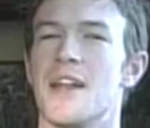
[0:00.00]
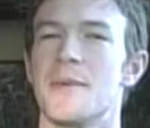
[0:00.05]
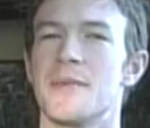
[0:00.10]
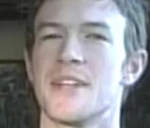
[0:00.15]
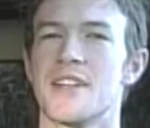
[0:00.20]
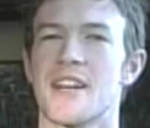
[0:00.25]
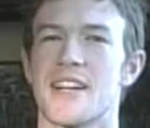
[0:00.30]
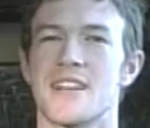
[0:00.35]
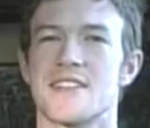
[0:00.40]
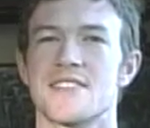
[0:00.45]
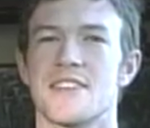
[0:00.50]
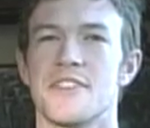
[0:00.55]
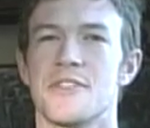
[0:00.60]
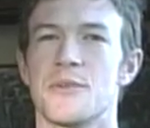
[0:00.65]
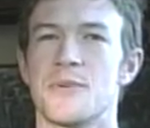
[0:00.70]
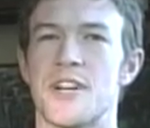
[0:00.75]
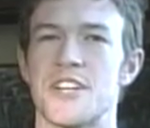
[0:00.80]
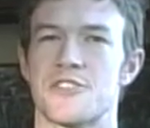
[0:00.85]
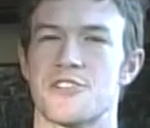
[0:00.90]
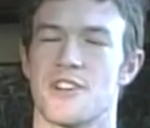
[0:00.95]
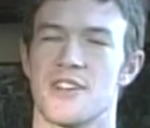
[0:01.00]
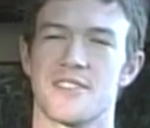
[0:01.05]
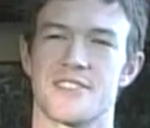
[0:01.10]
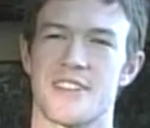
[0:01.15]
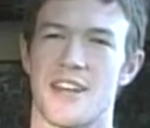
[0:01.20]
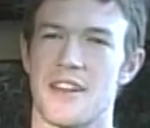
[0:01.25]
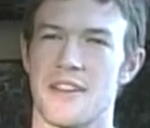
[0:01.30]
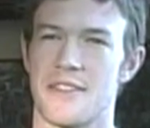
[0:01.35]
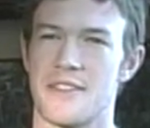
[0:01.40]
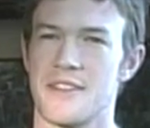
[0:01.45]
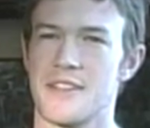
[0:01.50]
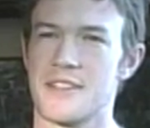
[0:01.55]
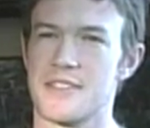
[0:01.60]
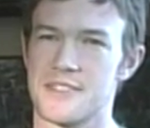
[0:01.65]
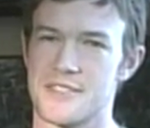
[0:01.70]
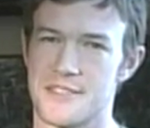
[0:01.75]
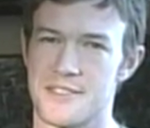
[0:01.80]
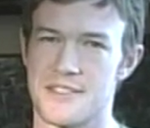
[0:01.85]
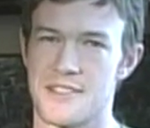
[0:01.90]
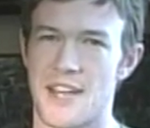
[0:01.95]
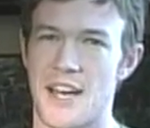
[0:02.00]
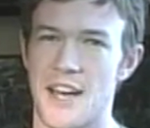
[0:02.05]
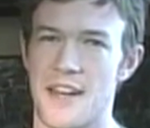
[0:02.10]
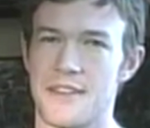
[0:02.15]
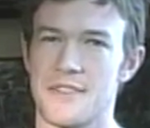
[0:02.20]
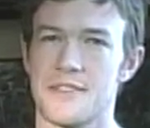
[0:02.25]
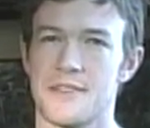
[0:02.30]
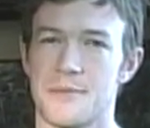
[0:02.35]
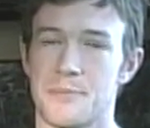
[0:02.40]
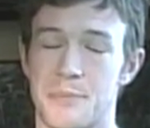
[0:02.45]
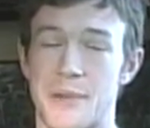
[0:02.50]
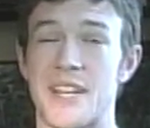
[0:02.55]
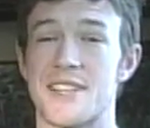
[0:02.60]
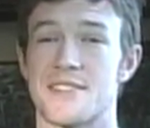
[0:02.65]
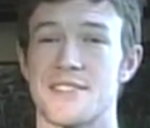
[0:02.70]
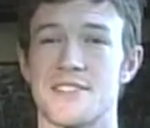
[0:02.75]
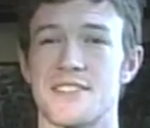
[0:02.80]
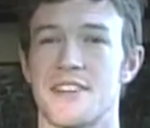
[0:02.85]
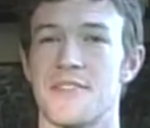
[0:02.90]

I mean, like I said, the restaurant side of things is not the best it's